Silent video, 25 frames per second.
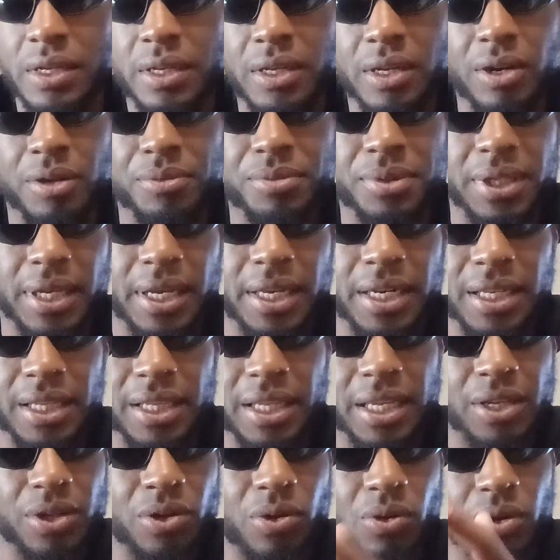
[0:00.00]
what I'm saying,
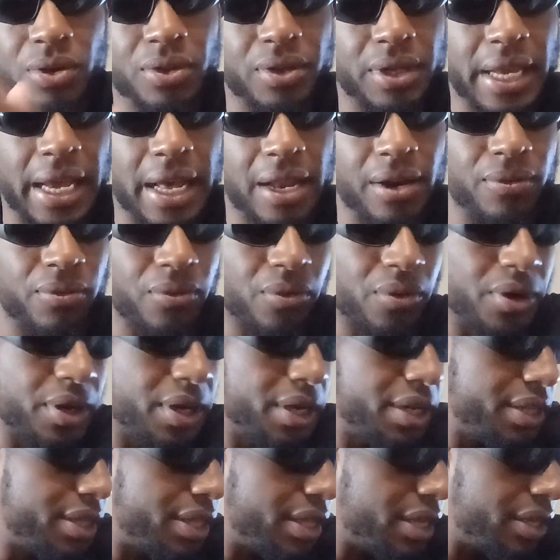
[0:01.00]
anything Northern California,
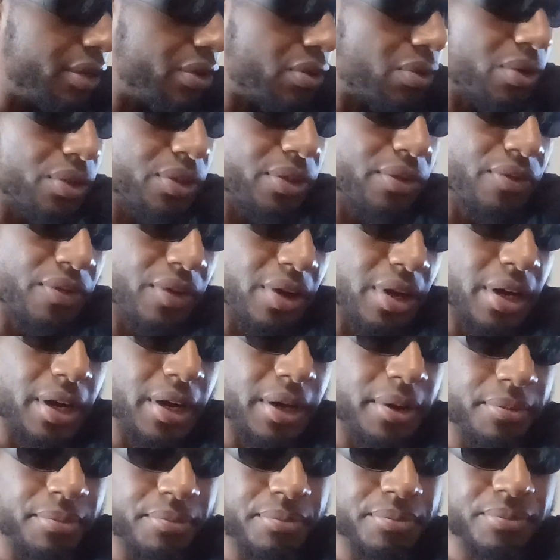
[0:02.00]
anything north
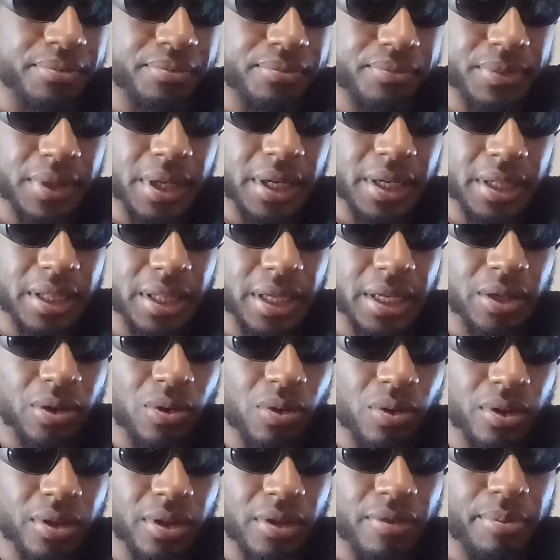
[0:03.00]

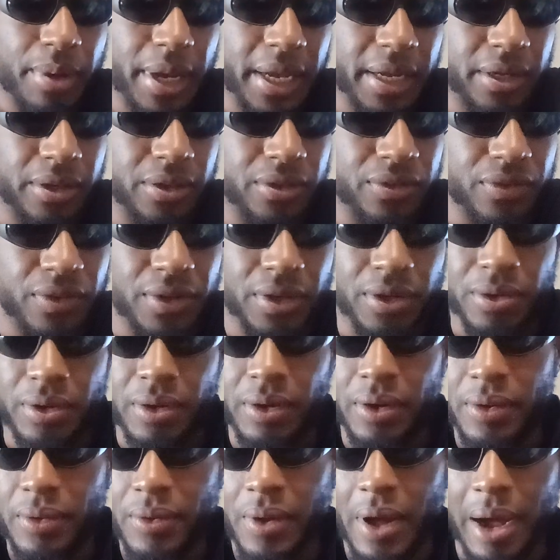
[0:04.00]
of Bakersfield,
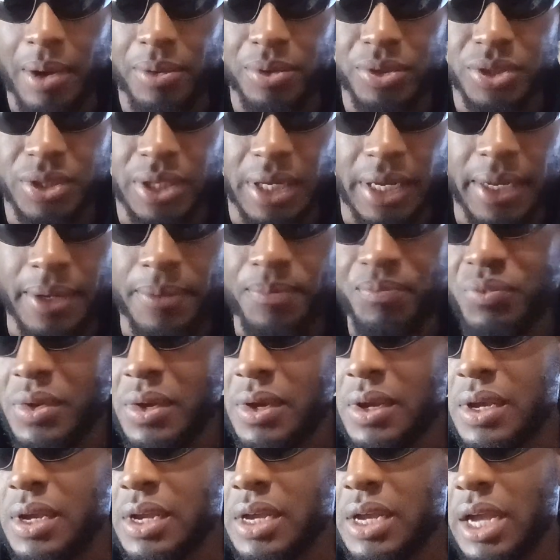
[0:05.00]
I would say.
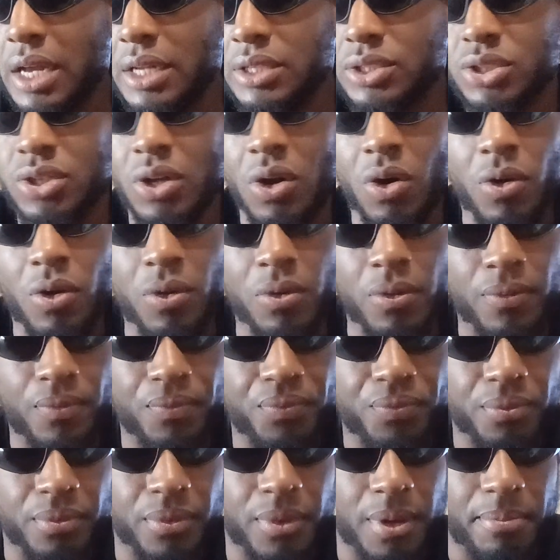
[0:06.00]
And so
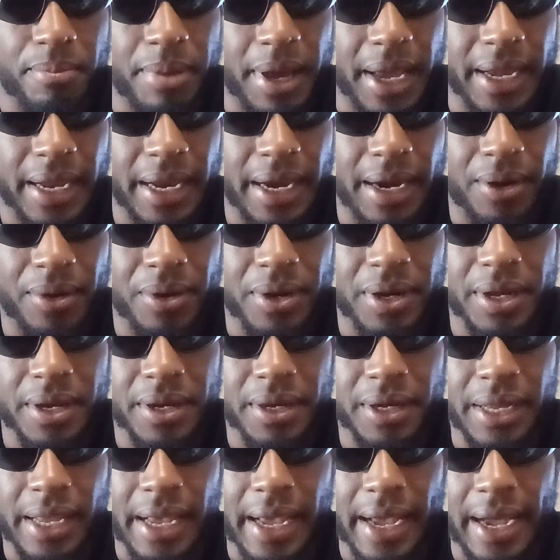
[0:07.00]
the Bay Area
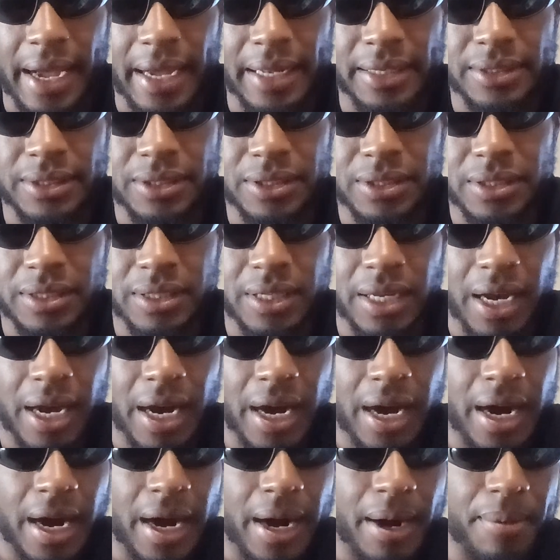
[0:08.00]
cats,
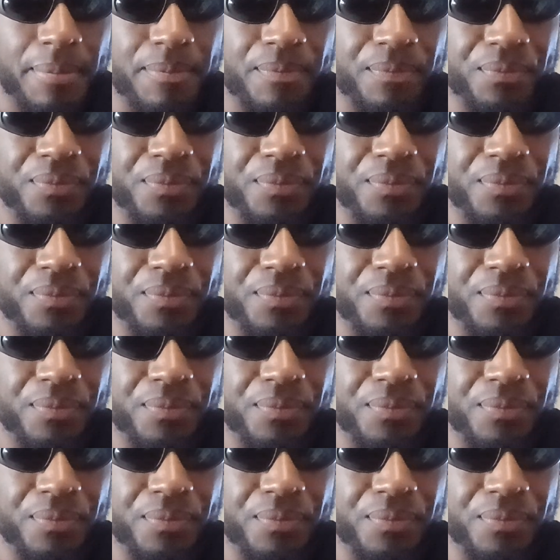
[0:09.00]
I